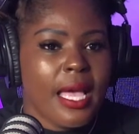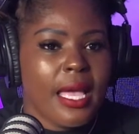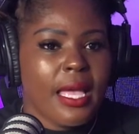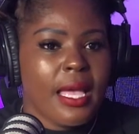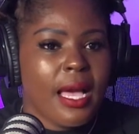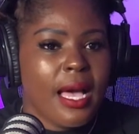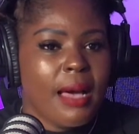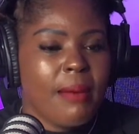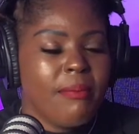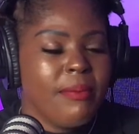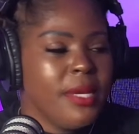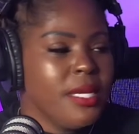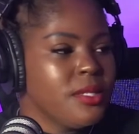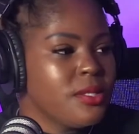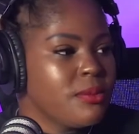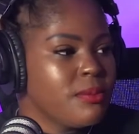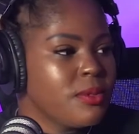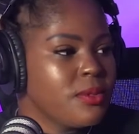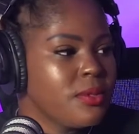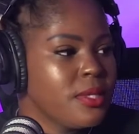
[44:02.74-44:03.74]
like, I'm
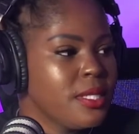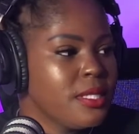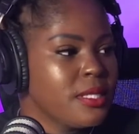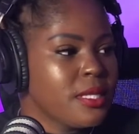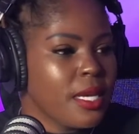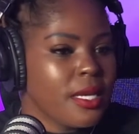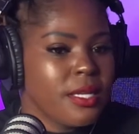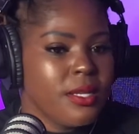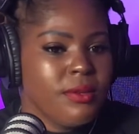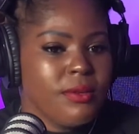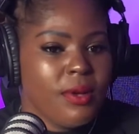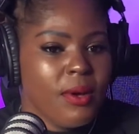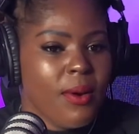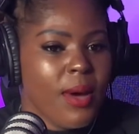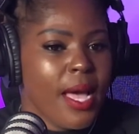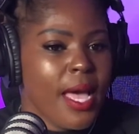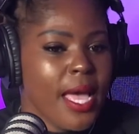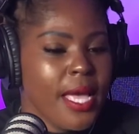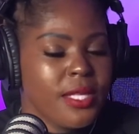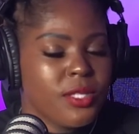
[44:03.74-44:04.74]
miserable. He's like,
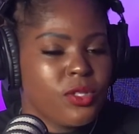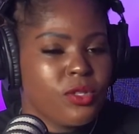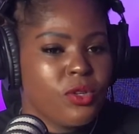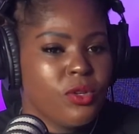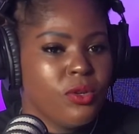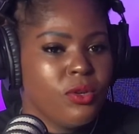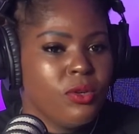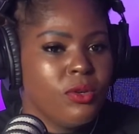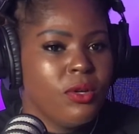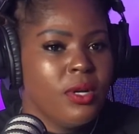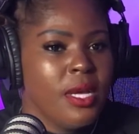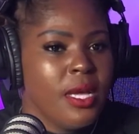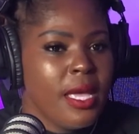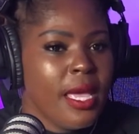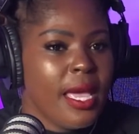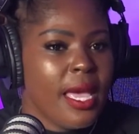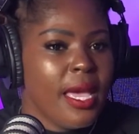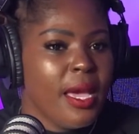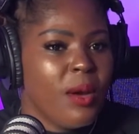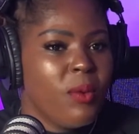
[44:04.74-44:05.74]
I hate school,
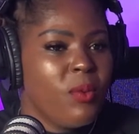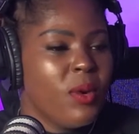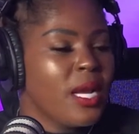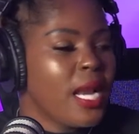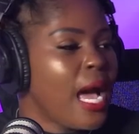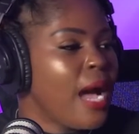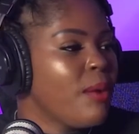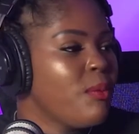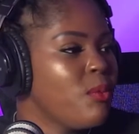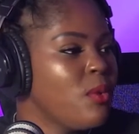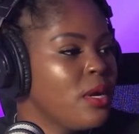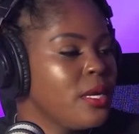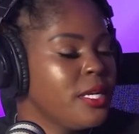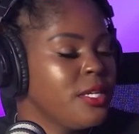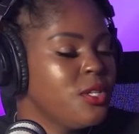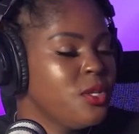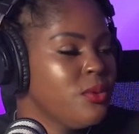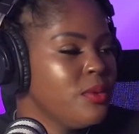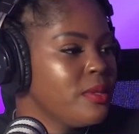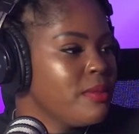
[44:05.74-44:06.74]
and what I
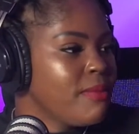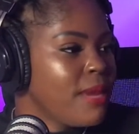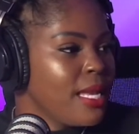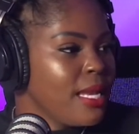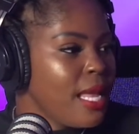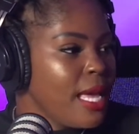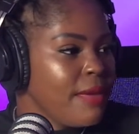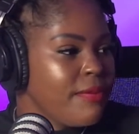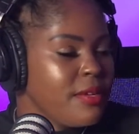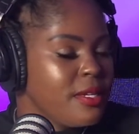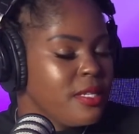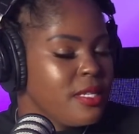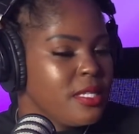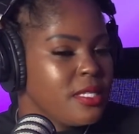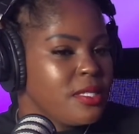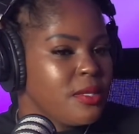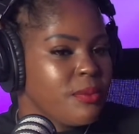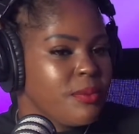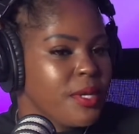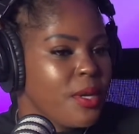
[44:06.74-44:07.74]
want to do with my life, it
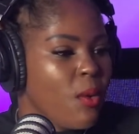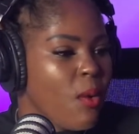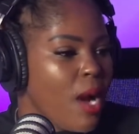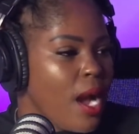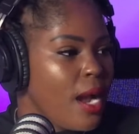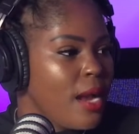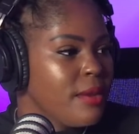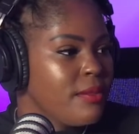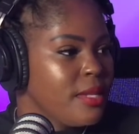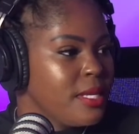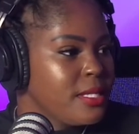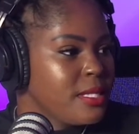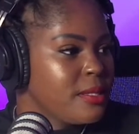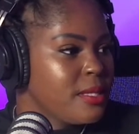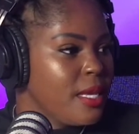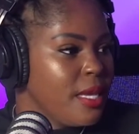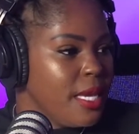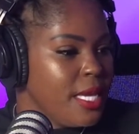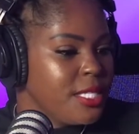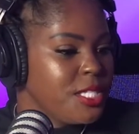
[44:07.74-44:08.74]
doesn't require
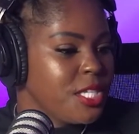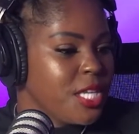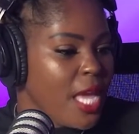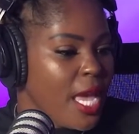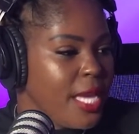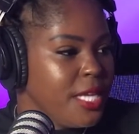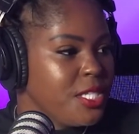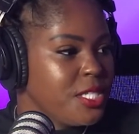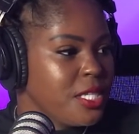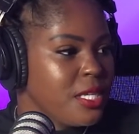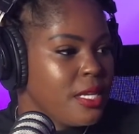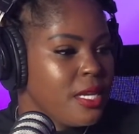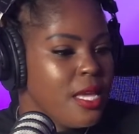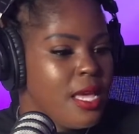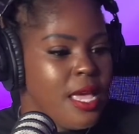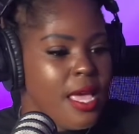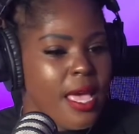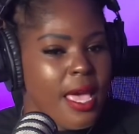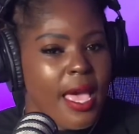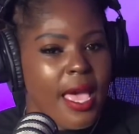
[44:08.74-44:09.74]
this education.
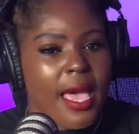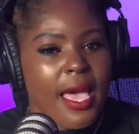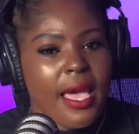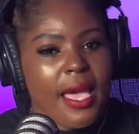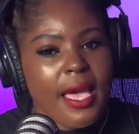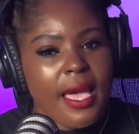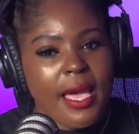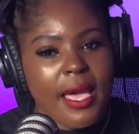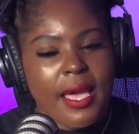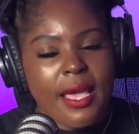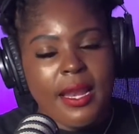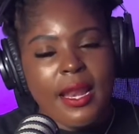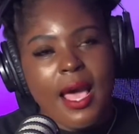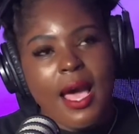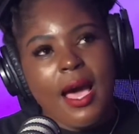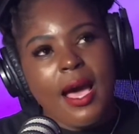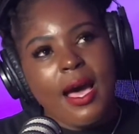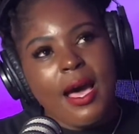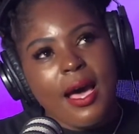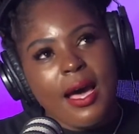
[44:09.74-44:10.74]
Yeah. And
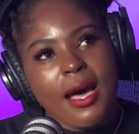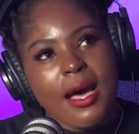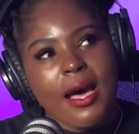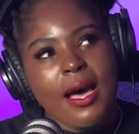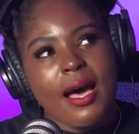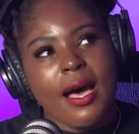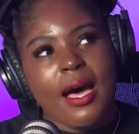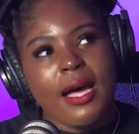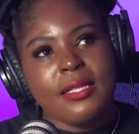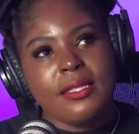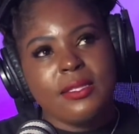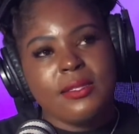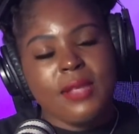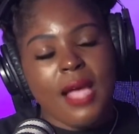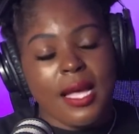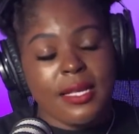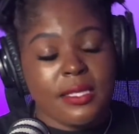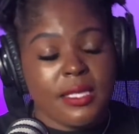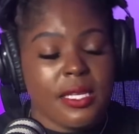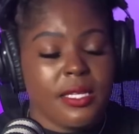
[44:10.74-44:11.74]

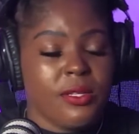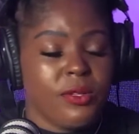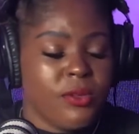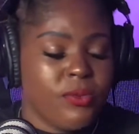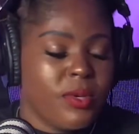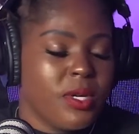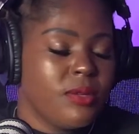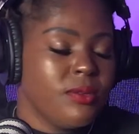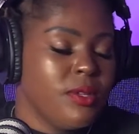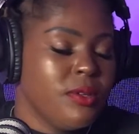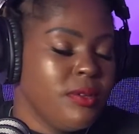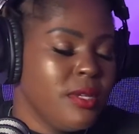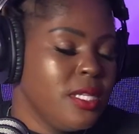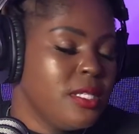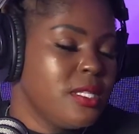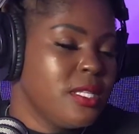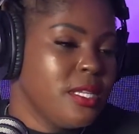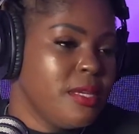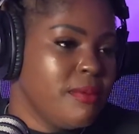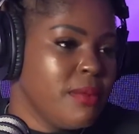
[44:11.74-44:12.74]
I said, well, you
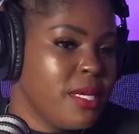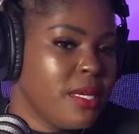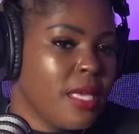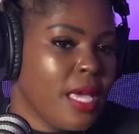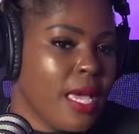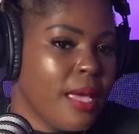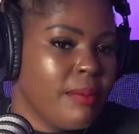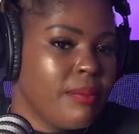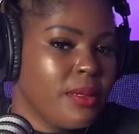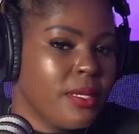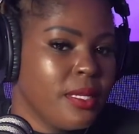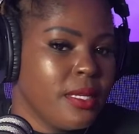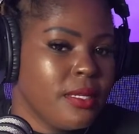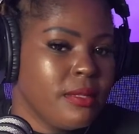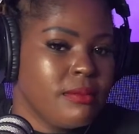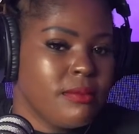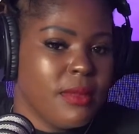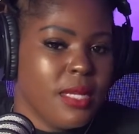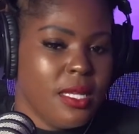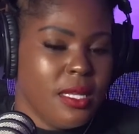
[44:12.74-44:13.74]
need to give me a game
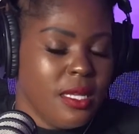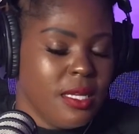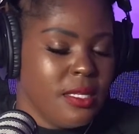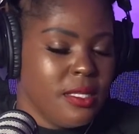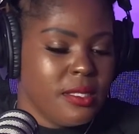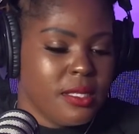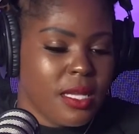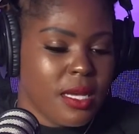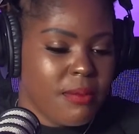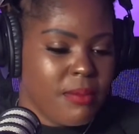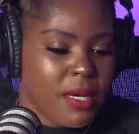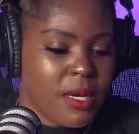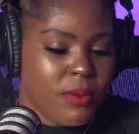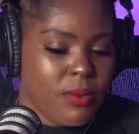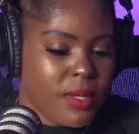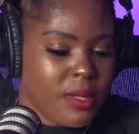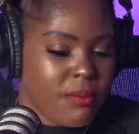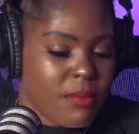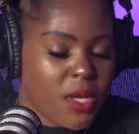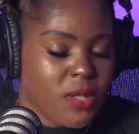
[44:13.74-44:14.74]
plan. And he's come
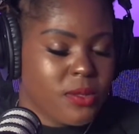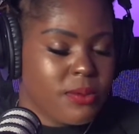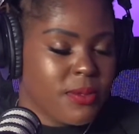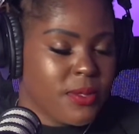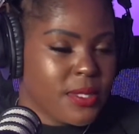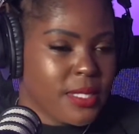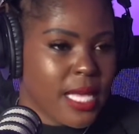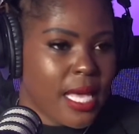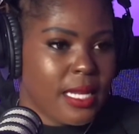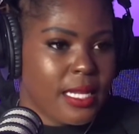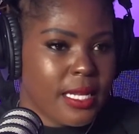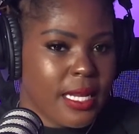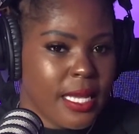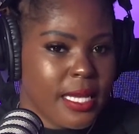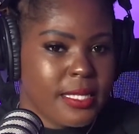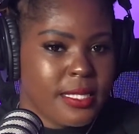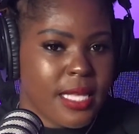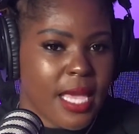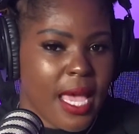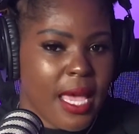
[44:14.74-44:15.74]
up with multiple solid
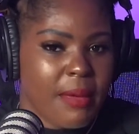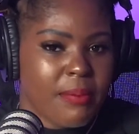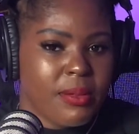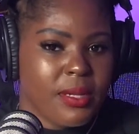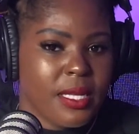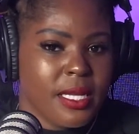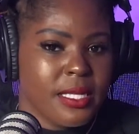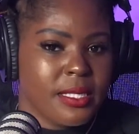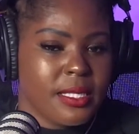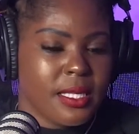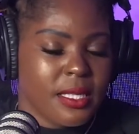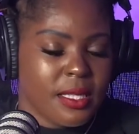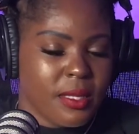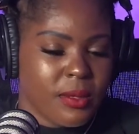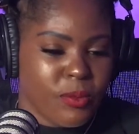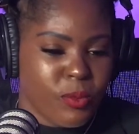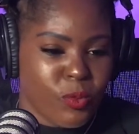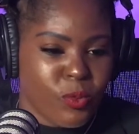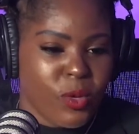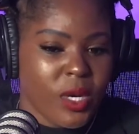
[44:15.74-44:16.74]
ass game plans,
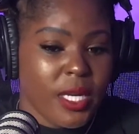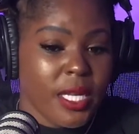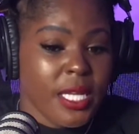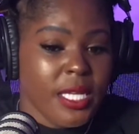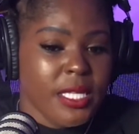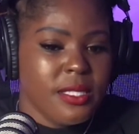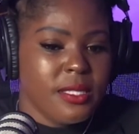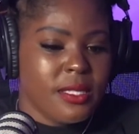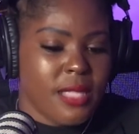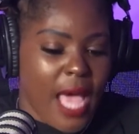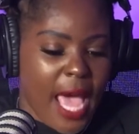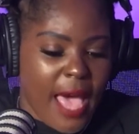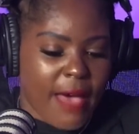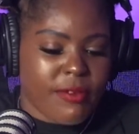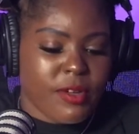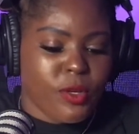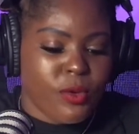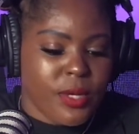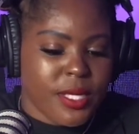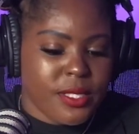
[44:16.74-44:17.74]
and the
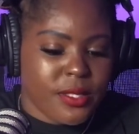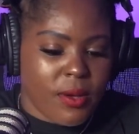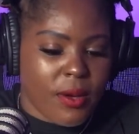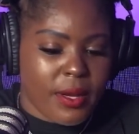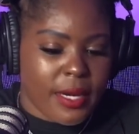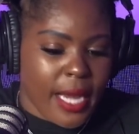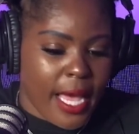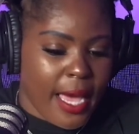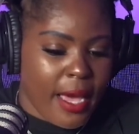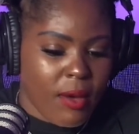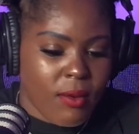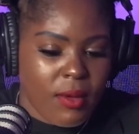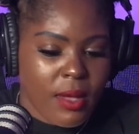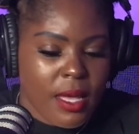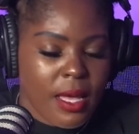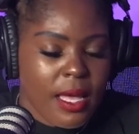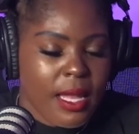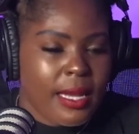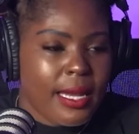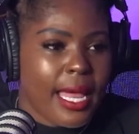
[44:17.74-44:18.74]
avenue he's on now.
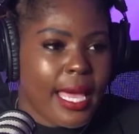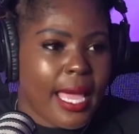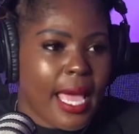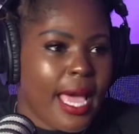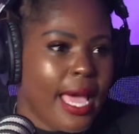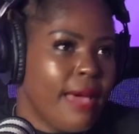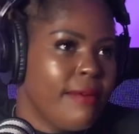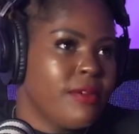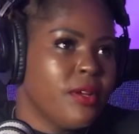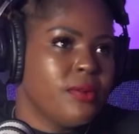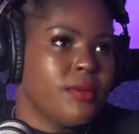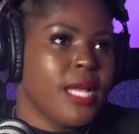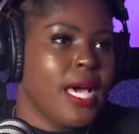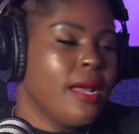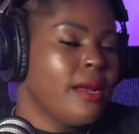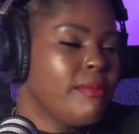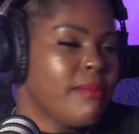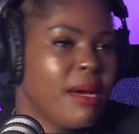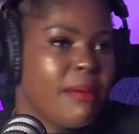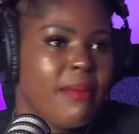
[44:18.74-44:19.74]
Like, I have no
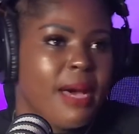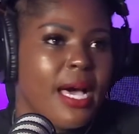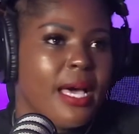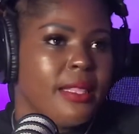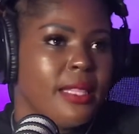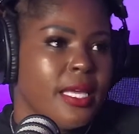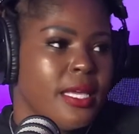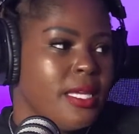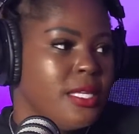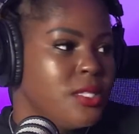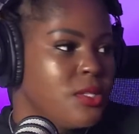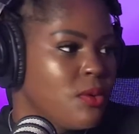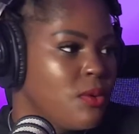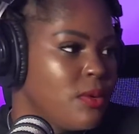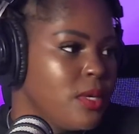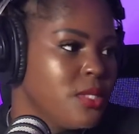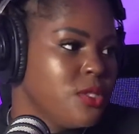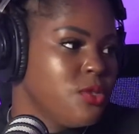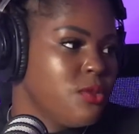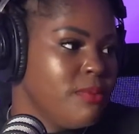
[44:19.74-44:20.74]
doubt in my mind that he's
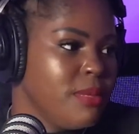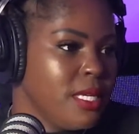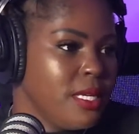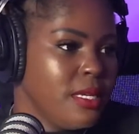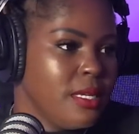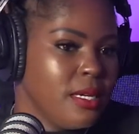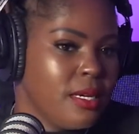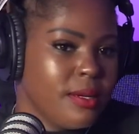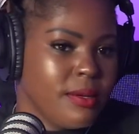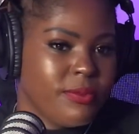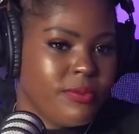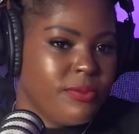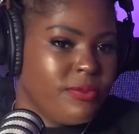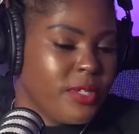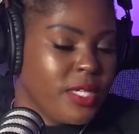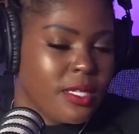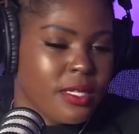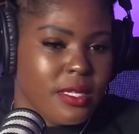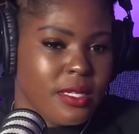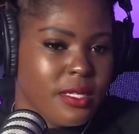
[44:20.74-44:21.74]
going to be a
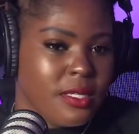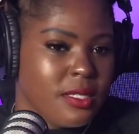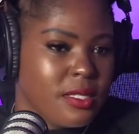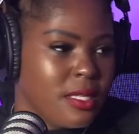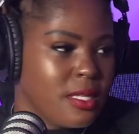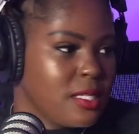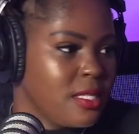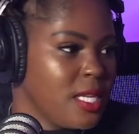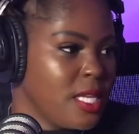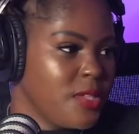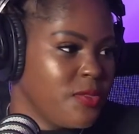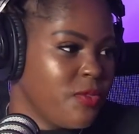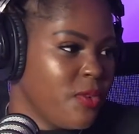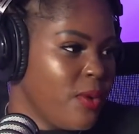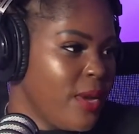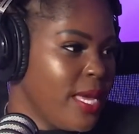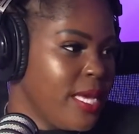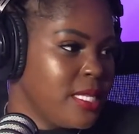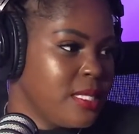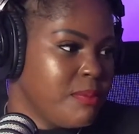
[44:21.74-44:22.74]
fucking
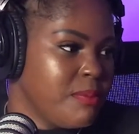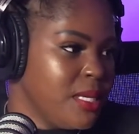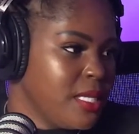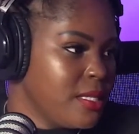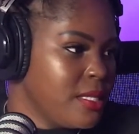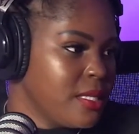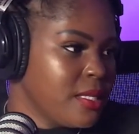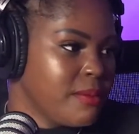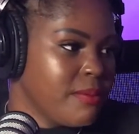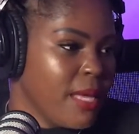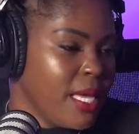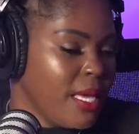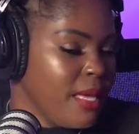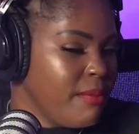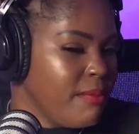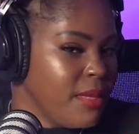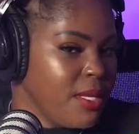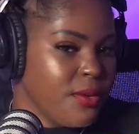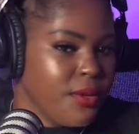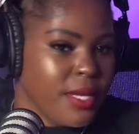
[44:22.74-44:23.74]
successful ass
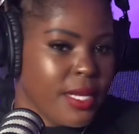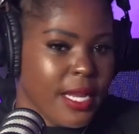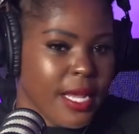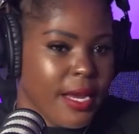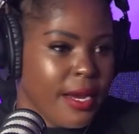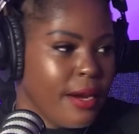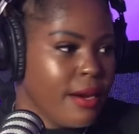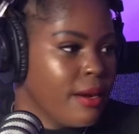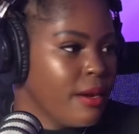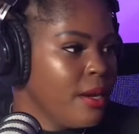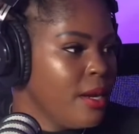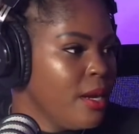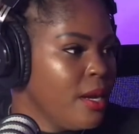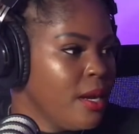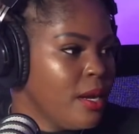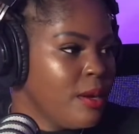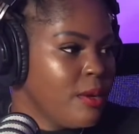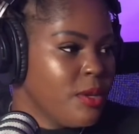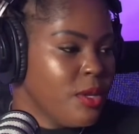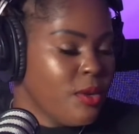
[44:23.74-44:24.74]
businessman, millionaire,
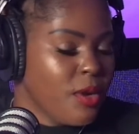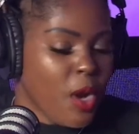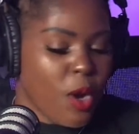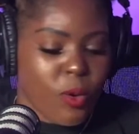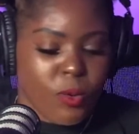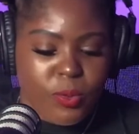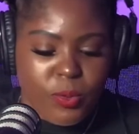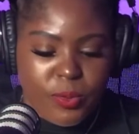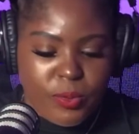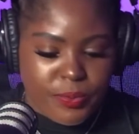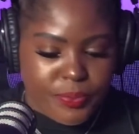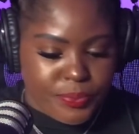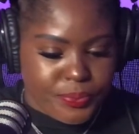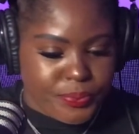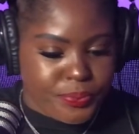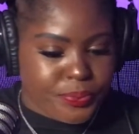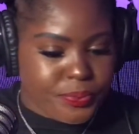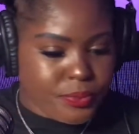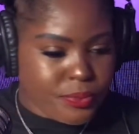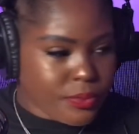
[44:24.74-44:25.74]
And that's
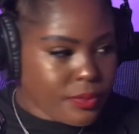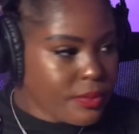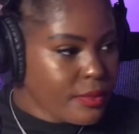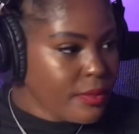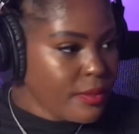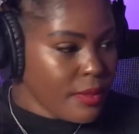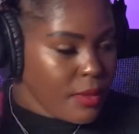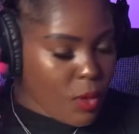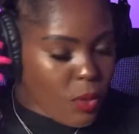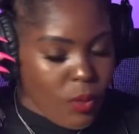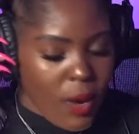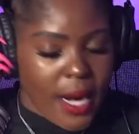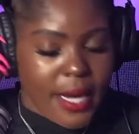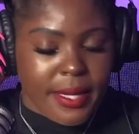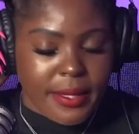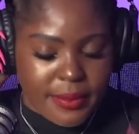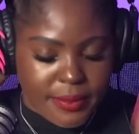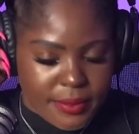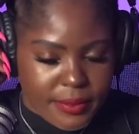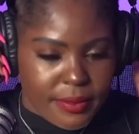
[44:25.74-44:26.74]
the catch, because
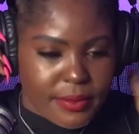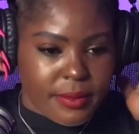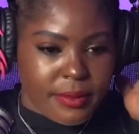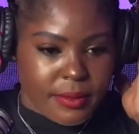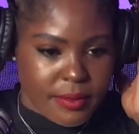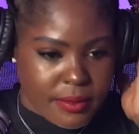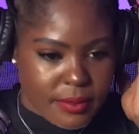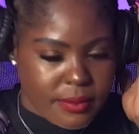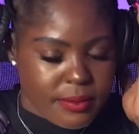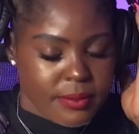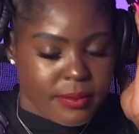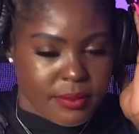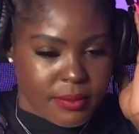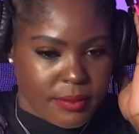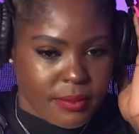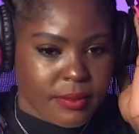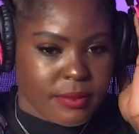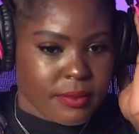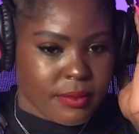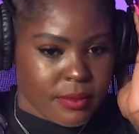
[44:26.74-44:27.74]
like
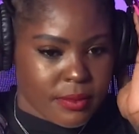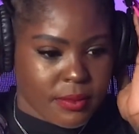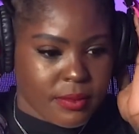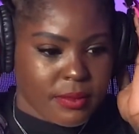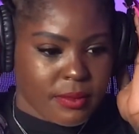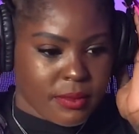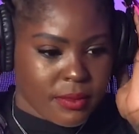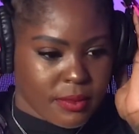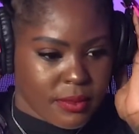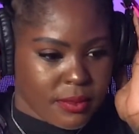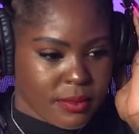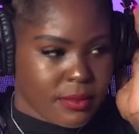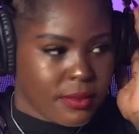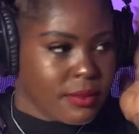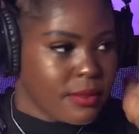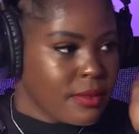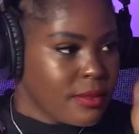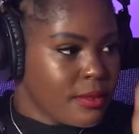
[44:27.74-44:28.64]
it takes away that little